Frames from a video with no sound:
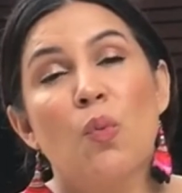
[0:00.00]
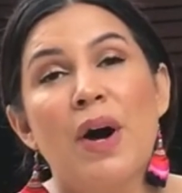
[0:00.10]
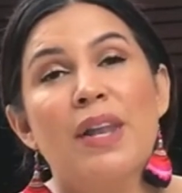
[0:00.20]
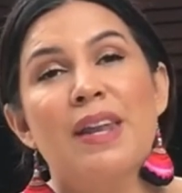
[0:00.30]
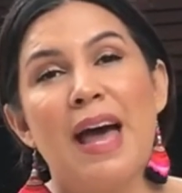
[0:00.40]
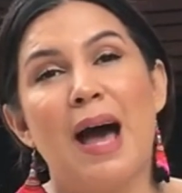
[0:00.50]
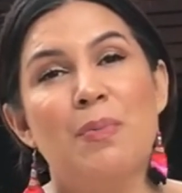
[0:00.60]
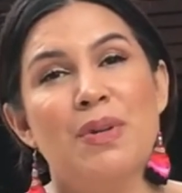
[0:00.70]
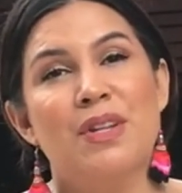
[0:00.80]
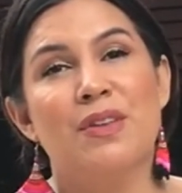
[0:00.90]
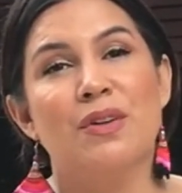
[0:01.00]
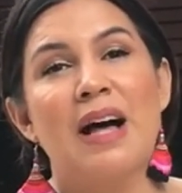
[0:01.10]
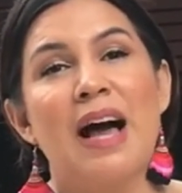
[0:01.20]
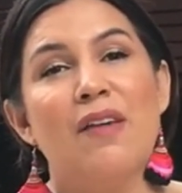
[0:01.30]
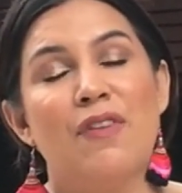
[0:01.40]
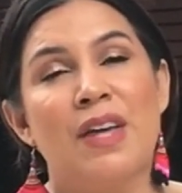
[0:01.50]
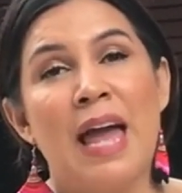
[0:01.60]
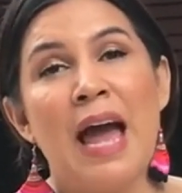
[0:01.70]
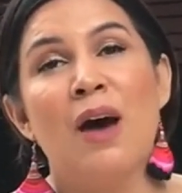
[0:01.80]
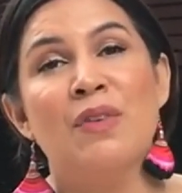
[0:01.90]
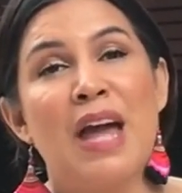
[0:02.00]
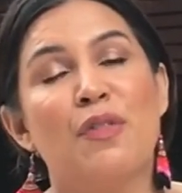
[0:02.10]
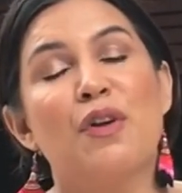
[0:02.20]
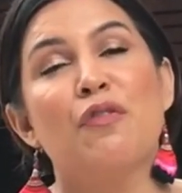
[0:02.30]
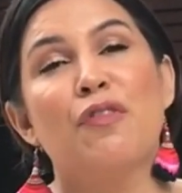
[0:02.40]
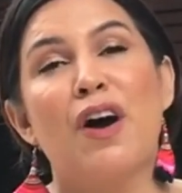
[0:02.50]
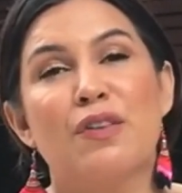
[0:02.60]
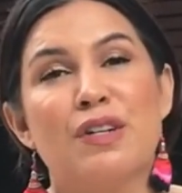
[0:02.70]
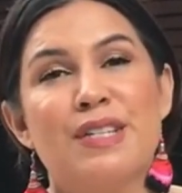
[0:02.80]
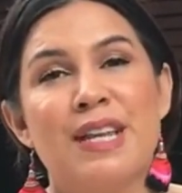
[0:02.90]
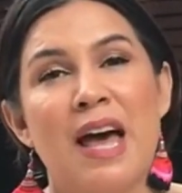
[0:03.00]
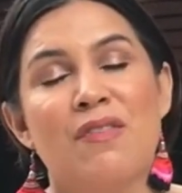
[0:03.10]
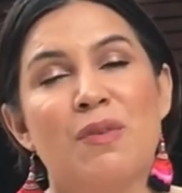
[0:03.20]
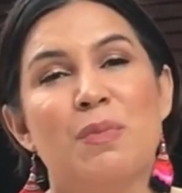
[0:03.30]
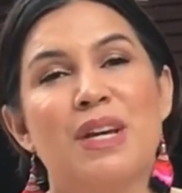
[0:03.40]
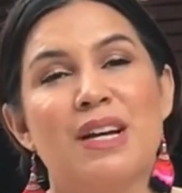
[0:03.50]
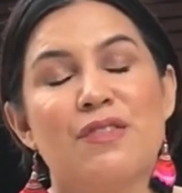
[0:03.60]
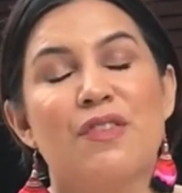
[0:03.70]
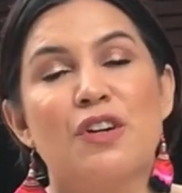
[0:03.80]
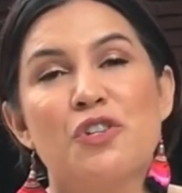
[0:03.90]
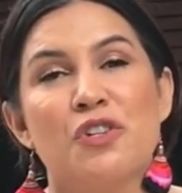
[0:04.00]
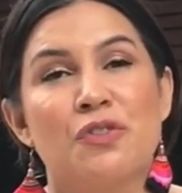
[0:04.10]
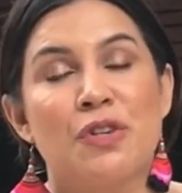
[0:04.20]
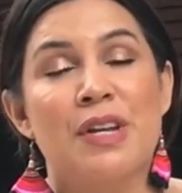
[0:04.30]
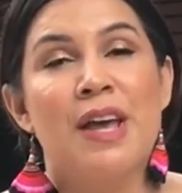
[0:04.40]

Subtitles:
what had happened in their life and how now their Father's in heaven because of our children.